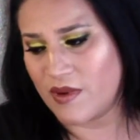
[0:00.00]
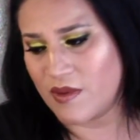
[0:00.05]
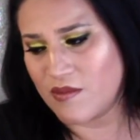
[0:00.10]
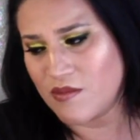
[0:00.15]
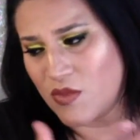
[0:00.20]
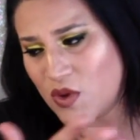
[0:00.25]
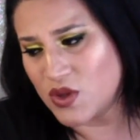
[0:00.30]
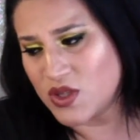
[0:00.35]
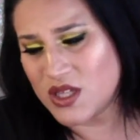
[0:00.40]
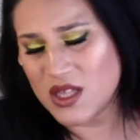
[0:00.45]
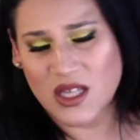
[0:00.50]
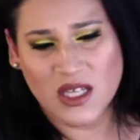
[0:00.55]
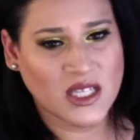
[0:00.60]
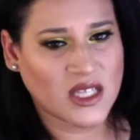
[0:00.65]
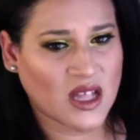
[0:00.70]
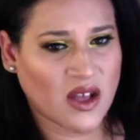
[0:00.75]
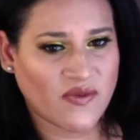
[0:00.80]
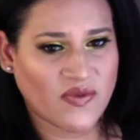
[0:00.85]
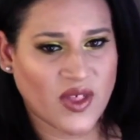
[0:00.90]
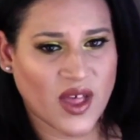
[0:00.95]
Most of the
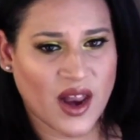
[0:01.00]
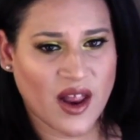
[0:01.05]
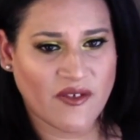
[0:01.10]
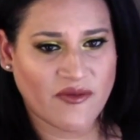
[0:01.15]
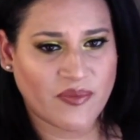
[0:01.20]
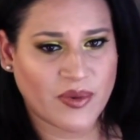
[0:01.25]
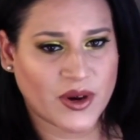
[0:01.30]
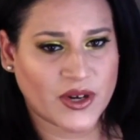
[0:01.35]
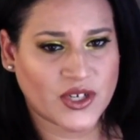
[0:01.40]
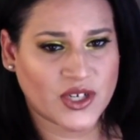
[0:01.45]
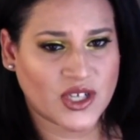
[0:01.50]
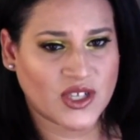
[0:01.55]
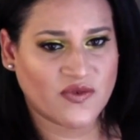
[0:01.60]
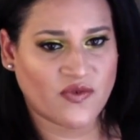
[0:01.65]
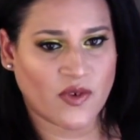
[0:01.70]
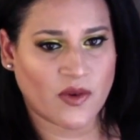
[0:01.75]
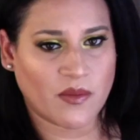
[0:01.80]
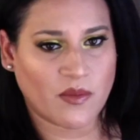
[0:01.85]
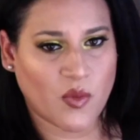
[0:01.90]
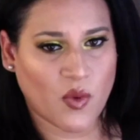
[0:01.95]
stuff that I've purchased
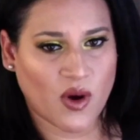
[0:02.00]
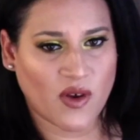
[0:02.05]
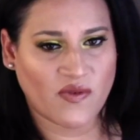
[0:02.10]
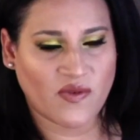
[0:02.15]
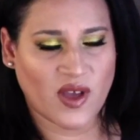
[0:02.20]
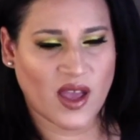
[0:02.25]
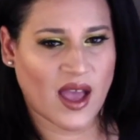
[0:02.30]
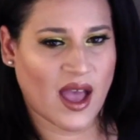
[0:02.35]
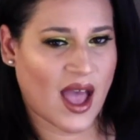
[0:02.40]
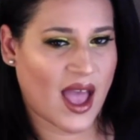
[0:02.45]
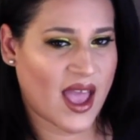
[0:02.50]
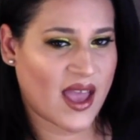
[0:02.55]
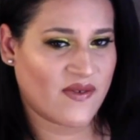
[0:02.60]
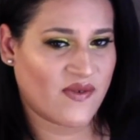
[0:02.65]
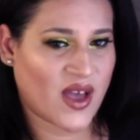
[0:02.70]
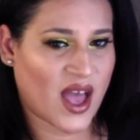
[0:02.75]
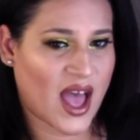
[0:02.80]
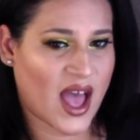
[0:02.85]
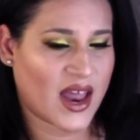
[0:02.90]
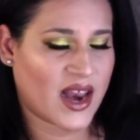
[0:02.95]
from Morphe, I've
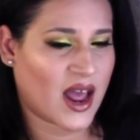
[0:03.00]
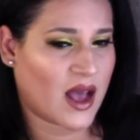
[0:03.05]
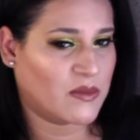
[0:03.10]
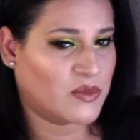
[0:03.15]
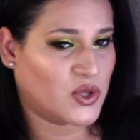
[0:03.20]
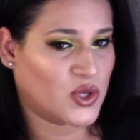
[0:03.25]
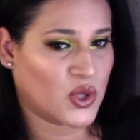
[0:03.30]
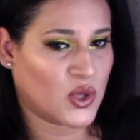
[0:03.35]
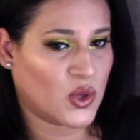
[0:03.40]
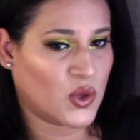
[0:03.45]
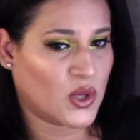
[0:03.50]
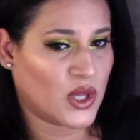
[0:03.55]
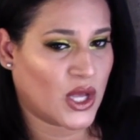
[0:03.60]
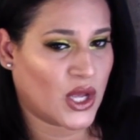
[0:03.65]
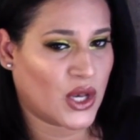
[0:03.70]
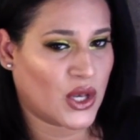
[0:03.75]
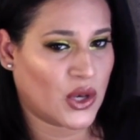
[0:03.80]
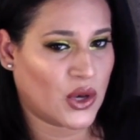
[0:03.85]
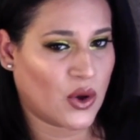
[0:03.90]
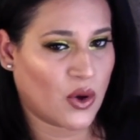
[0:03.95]
had
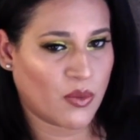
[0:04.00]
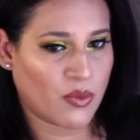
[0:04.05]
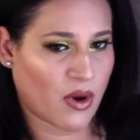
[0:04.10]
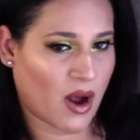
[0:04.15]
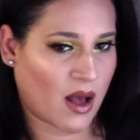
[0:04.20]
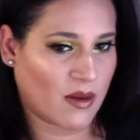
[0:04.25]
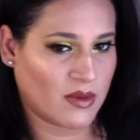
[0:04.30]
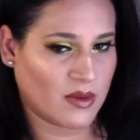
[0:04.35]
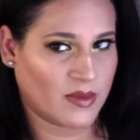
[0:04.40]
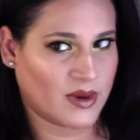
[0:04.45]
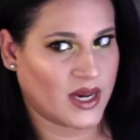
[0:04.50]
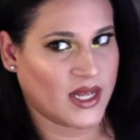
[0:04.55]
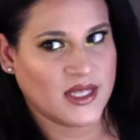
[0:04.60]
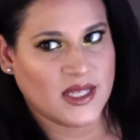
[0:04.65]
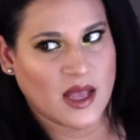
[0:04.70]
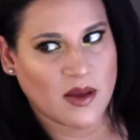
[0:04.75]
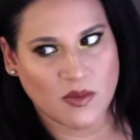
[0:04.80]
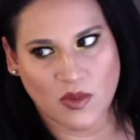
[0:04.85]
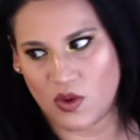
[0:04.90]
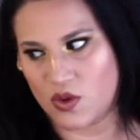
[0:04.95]
absolutely no problem, and I
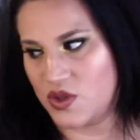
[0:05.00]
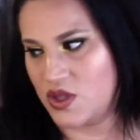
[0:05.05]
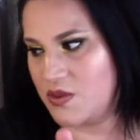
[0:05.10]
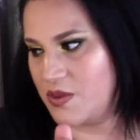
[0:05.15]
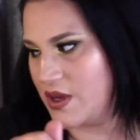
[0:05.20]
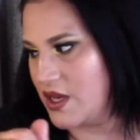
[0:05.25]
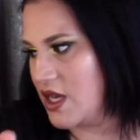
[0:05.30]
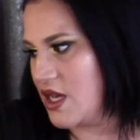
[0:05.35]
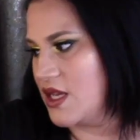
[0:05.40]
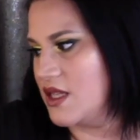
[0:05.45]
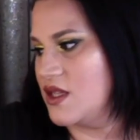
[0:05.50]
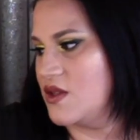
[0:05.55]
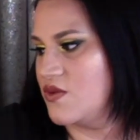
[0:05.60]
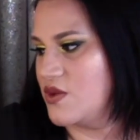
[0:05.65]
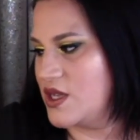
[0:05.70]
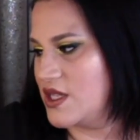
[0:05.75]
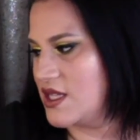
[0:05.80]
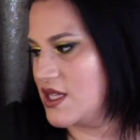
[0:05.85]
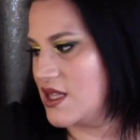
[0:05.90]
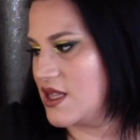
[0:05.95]
say most because
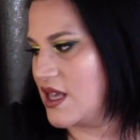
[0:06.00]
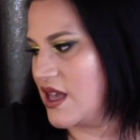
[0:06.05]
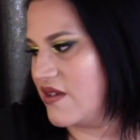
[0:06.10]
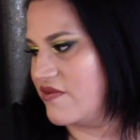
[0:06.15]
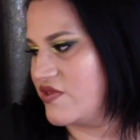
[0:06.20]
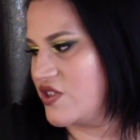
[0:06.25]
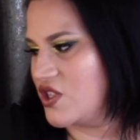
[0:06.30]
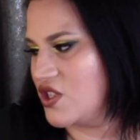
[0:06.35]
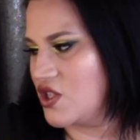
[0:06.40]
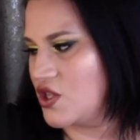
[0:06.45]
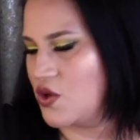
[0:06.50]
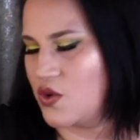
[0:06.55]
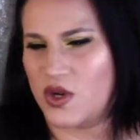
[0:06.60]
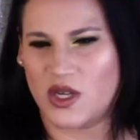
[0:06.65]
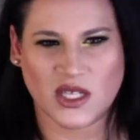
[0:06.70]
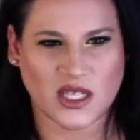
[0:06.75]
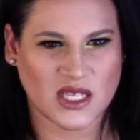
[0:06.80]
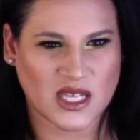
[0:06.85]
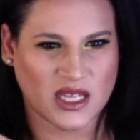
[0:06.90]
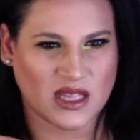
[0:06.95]
recently I've just
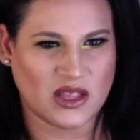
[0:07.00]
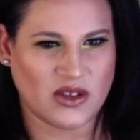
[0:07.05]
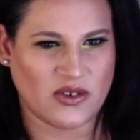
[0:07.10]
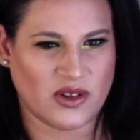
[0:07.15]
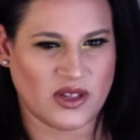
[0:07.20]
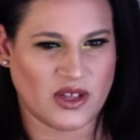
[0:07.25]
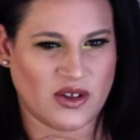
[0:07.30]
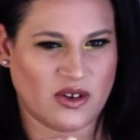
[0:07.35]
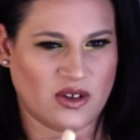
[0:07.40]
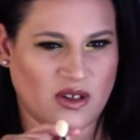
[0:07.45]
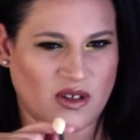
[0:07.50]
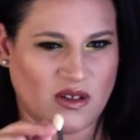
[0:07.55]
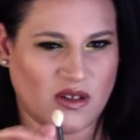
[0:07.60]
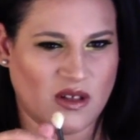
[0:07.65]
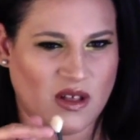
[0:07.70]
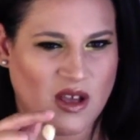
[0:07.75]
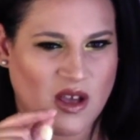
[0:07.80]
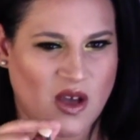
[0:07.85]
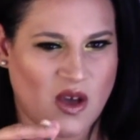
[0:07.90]
noticed that their little